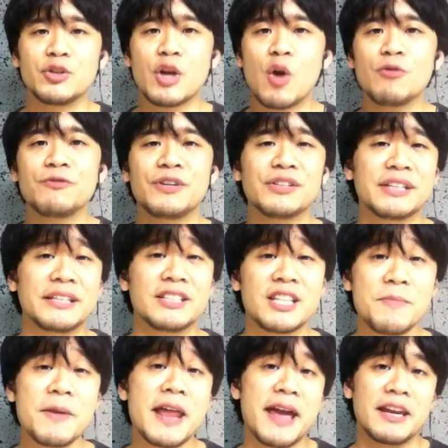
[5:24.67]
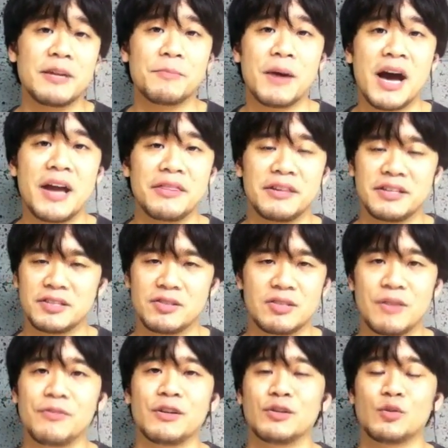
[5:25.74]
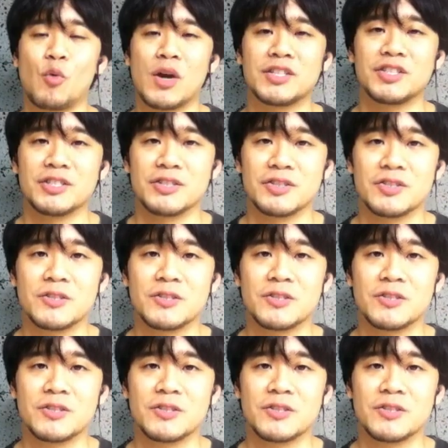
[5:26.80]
feel intimidated by these difficult questions.